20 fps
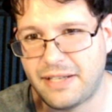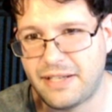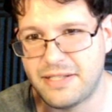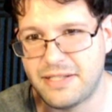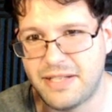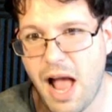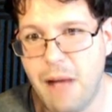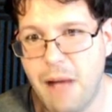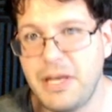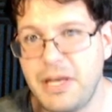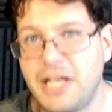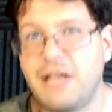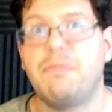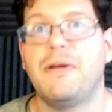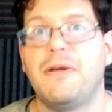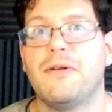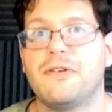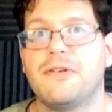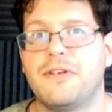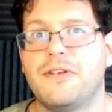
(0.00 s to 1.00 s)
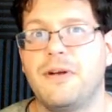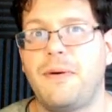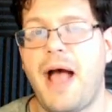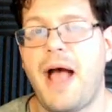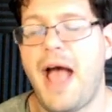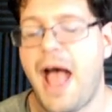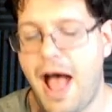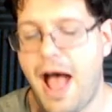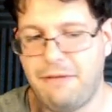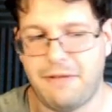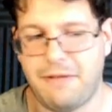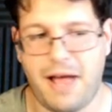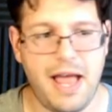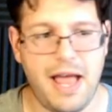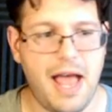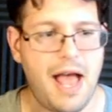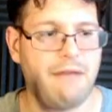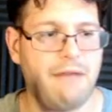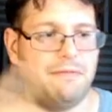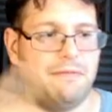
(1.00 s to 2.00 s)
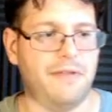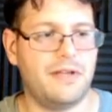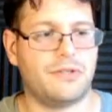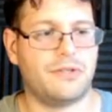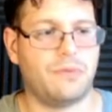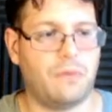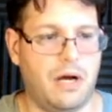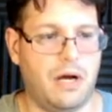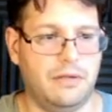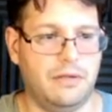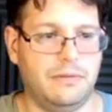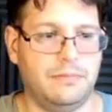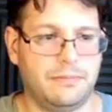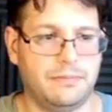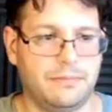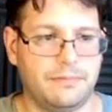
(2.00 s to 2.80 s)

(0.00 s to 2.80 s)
let's see, how many computers do I have? I have this one.